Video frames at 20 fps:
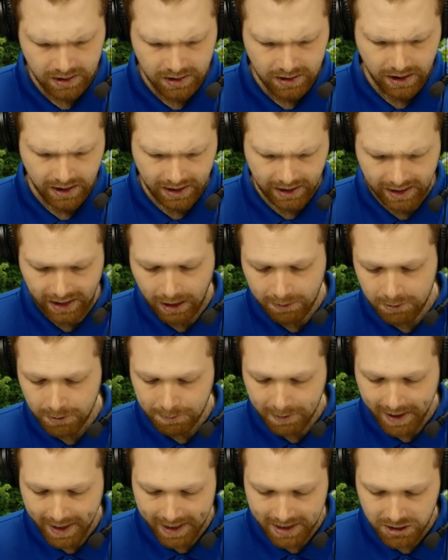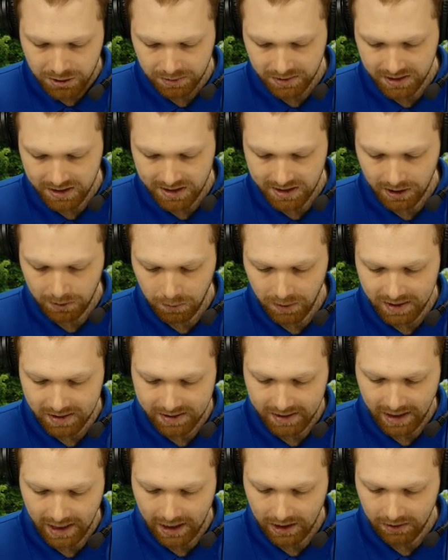And it came to pass when the sun went
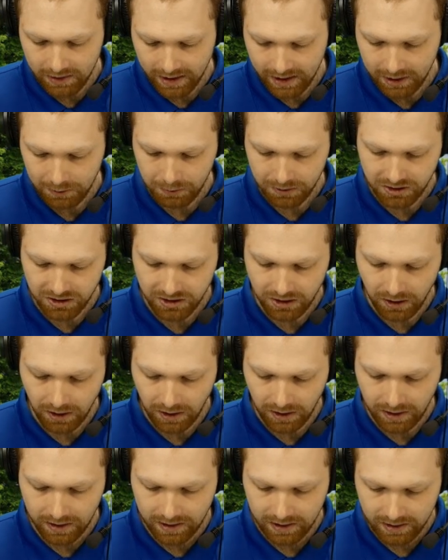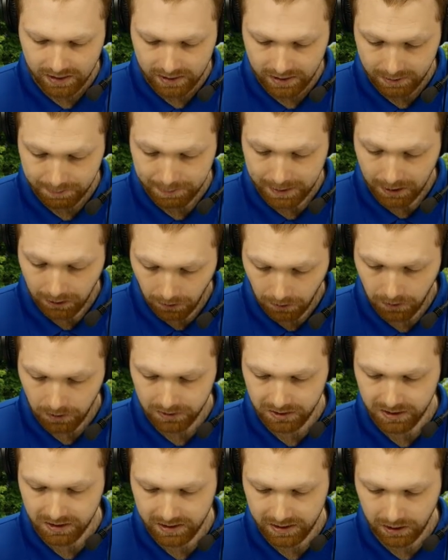down, and it was dark, that
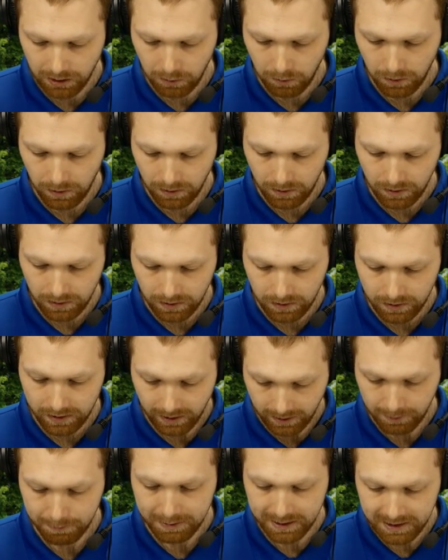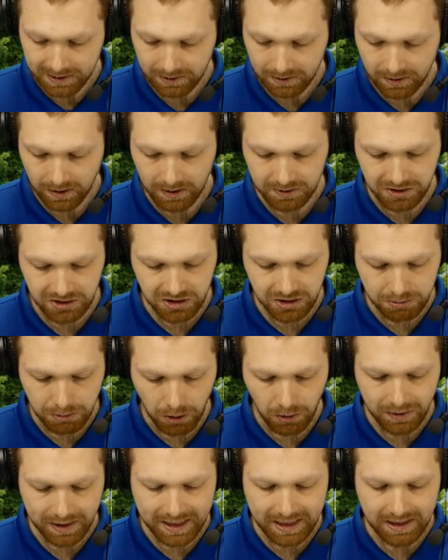behold, there appeared a
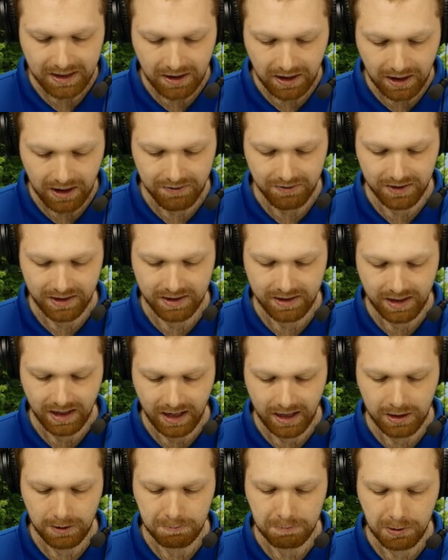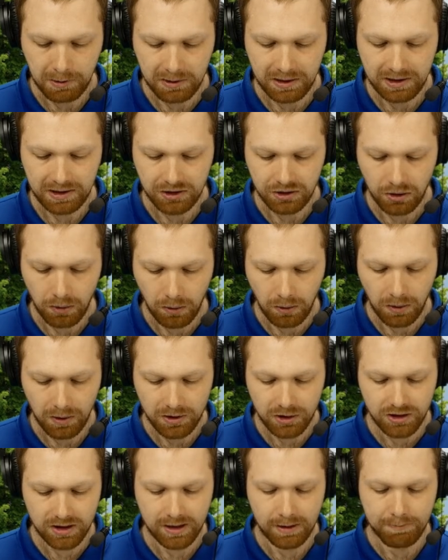smoking oven and a burning
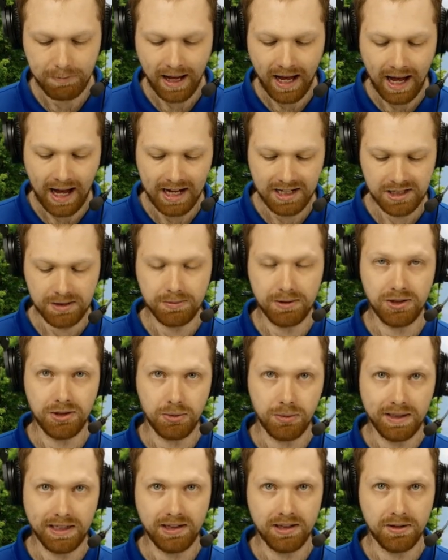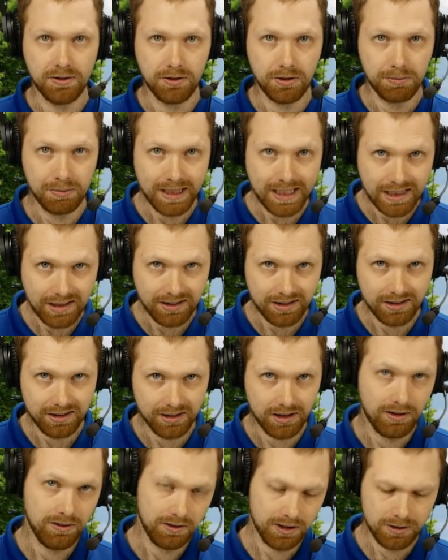torch that passed between those
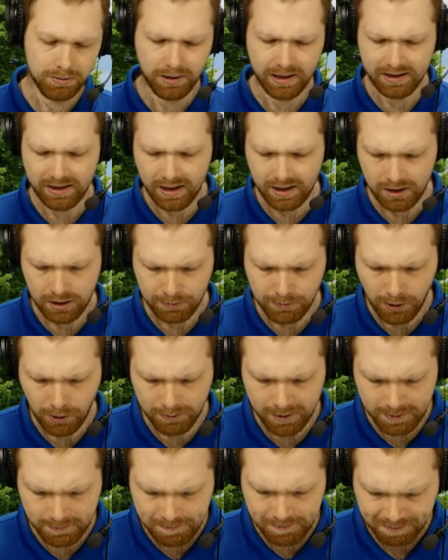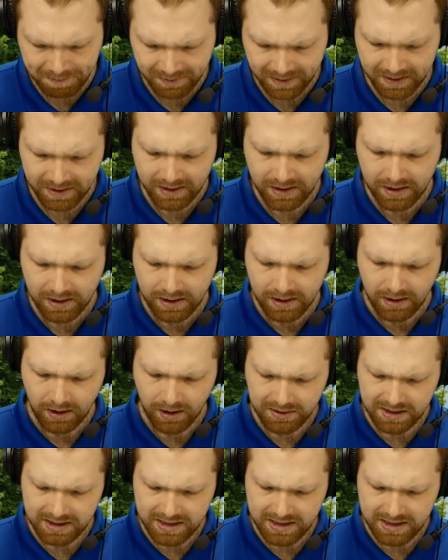pieces. I'll explain that in a moment. On the